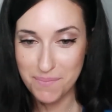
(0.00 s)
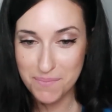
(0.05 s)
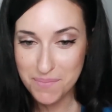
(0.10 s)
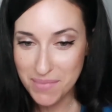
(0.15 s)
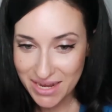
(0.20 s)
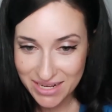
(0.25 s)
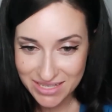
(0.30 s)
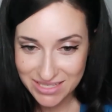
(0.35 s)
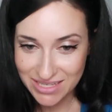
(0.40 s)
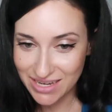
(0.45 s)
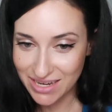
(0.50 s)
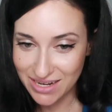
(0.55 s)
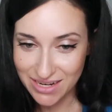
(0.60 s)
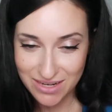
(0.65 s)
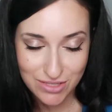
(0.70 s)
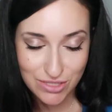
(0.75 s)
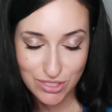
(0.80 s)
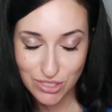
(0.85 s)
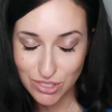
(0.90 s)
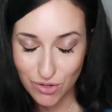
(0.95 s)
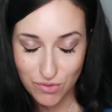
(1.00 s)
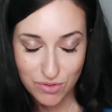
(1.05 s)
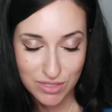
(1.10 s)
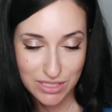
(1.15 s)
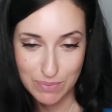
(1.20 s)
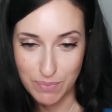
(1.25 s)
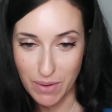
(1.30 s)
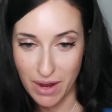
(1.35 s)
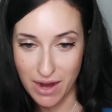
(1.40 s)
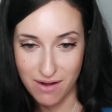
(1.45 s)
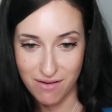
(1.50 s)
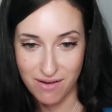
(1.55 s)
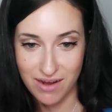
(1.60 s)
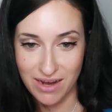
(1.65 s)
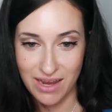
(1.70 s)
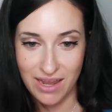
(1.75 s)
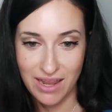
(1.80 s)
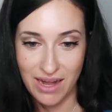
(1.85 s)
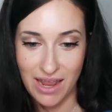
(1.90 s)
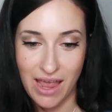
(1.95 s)
amazing and it's so
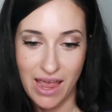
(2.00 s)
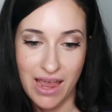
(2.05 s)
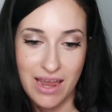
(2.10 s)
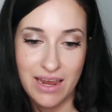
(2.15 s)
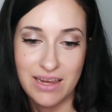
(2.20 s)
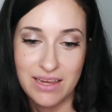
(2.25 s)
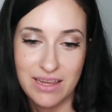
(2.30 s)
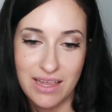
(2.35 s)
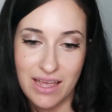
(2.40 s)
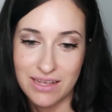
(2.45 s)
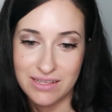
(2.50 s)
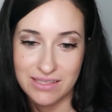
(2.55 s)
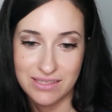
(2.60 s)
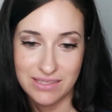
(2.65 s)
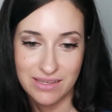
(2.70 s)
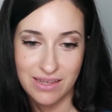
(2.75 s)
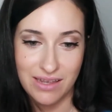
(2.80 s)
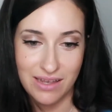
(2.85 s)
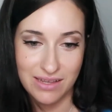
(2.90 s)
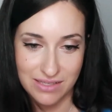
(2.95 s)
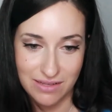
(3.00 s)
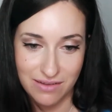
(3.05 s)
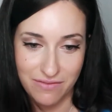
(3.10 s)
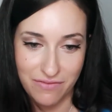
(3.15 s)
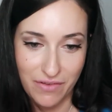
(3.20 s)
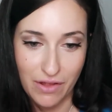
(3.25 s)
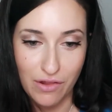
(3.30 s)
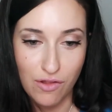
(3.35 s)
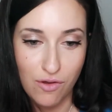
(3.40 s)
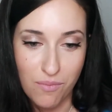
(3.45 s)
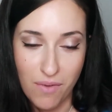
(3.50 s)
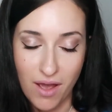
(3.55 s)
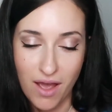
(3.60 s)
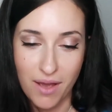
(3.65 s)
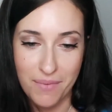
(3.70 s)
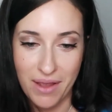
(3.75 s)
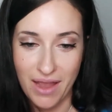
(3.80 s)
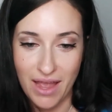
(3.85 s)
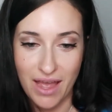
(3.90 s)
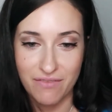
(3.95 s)
inspiring. And I, as a fellow
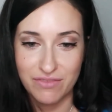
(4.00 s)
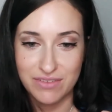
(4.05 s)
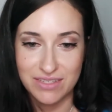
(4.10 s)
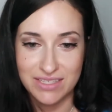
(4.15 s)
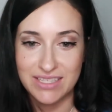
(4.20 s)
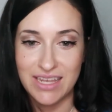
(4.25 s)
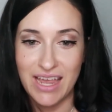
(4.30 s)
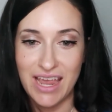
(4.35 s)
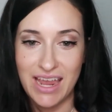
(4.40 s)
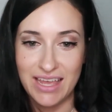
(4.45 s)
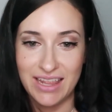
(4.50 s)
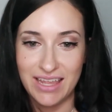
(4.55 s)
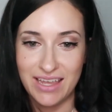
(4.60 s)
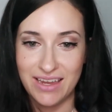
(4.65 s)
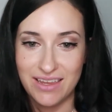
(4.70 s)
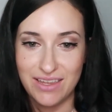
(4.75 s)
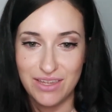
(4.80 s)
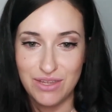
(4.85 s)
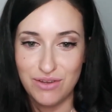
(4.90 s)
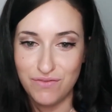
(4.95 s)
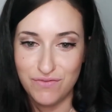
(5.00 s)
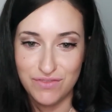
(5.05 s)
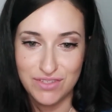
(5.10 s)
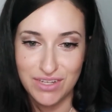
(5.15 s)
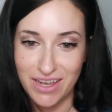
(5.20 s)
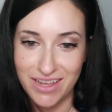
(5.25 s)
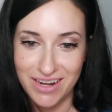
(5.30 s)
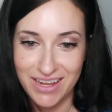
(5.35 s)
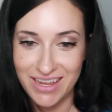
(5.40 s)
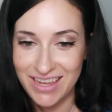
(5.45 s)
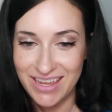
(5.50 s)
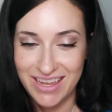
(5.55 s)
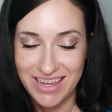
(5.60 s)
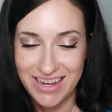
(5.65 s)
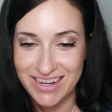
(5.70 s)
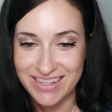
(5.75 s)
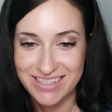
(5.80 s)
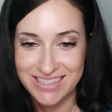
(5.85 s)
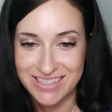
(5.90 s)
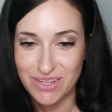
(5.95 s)
mom, I have to say, you've done it
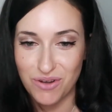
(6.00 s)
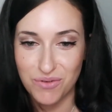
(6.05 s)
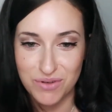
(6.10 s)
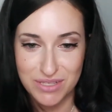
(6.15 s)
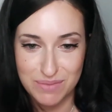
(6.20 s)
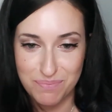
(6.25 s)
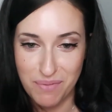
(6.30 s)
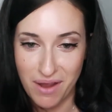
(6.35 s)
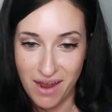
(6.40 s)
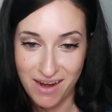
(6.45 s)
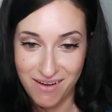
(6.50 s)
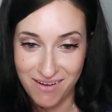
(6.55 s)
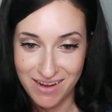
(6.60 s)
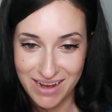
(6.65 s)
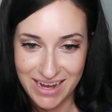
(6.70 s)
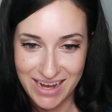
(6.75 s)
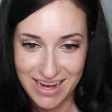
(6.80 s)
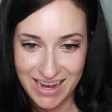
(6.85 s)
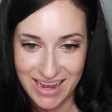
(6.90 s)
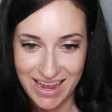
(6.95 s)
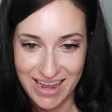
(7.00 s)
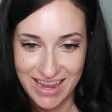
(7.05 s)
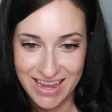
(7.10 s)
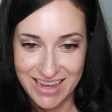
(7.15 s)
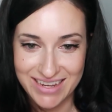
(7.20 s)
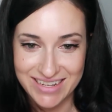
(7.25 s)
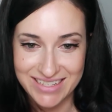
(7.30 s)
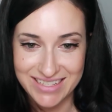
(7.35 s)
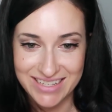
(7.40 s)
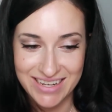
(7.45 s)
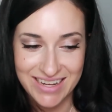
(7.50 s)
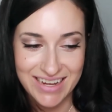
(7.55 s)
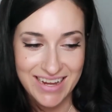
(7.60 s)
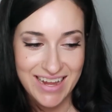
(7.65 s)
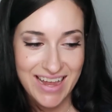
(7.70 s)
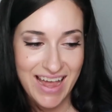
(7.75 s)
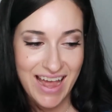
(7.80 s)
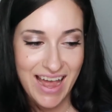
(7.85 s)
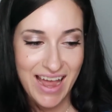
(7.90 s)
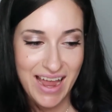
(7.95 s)
and it's so inspiring. And
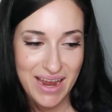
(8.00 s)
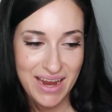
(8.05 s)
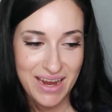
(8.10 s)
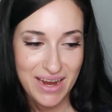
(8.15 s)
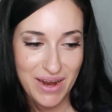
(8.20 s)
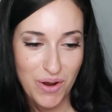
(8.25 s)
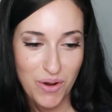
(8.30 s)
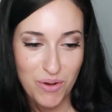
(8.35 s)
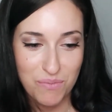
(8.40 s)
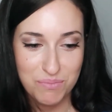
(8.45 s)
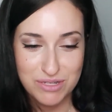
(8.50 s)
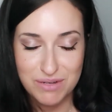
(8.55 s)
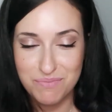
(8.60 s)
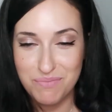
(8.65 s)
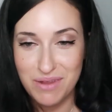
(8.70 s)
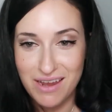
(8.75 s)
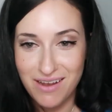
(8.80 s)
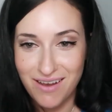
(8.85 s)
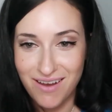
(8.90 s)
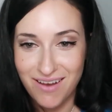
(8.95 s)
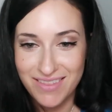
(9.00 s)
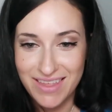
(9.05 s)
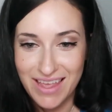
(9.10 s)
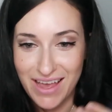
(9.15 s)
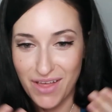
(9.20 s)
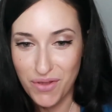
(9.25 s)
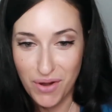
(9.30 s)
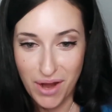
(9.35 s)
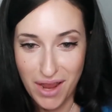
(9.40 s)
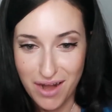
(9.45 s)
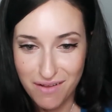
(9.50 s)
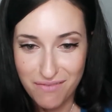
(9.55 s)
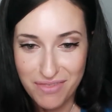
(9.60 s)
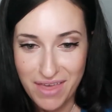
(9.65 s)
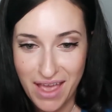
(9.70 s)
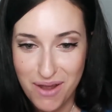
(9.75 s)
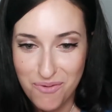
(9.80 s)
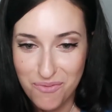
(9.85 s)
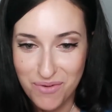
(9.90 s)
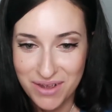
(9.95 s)
I hope to be on the other end of
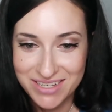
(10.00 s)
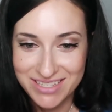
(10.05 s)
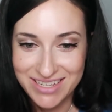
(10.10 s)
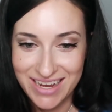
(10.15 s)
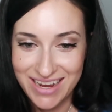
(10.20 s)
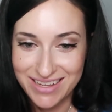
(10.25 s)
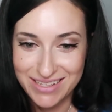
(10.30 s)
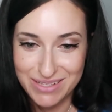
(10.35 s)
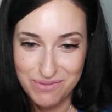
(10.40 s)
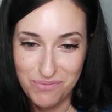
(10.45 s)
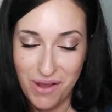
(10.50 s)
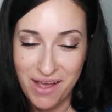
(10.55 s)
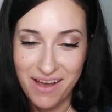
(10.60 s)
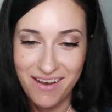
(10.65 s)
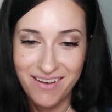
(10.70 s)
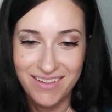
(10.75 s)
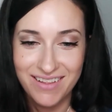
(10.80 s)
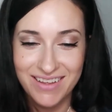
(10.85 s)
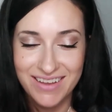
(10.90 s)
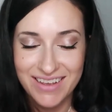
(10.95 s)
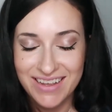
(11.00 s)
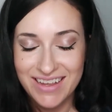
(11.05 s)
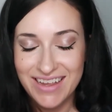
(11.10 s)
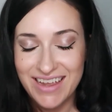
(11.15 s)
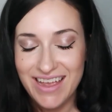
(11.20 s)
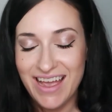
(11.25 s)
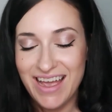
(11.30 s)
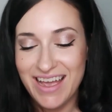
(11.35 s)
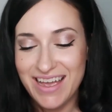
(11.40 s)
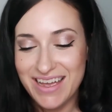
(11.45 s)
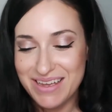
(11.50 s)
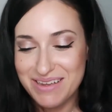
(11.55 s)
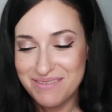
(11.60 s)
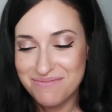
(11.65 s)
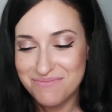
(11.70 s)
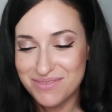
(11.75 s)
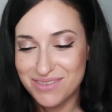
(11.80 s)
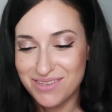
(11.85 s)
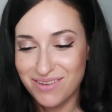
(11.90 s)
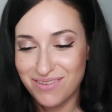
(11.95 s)
that one day as well.
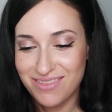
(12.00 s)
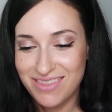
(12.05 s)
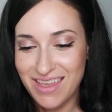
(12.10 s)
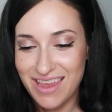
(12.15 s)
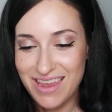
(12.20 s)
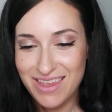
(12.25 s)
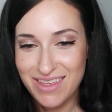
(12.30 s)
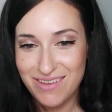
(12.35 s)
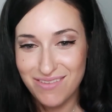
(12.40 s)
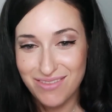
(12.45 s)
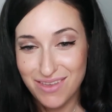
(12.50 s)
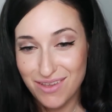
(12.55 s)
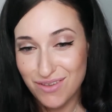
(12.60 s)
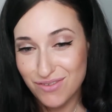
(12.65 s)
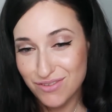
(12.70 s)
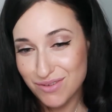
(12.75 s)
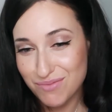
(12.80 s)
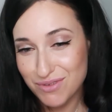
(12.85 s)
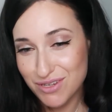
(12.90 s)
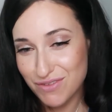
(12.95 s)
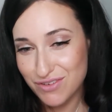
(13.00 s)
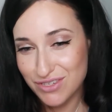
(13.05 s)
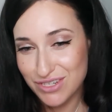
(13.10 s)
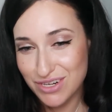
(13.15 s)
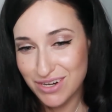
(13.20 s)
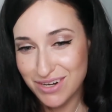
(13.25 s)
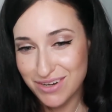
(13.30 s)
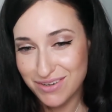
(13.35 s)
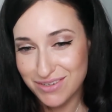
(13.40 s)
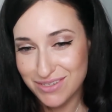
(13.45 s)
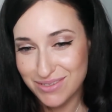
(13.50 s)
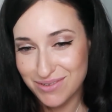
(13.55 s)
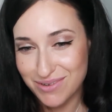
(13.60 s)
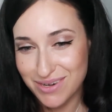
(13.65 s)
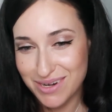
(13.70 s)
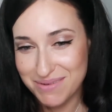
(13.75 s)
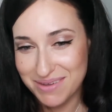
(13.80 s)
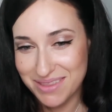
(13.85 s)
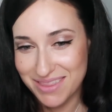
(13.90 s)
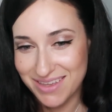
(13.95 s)
So thank you. Thank you so much for sharing your
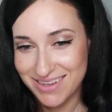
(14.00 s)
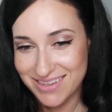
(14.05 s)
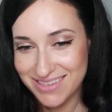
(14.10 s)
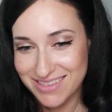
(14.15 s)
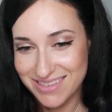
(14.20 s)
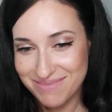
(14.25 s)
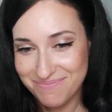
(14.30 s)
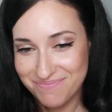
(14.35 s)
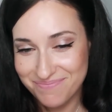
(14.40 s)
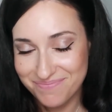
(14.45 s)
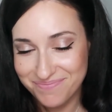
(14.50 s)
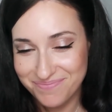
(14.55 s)
story with us.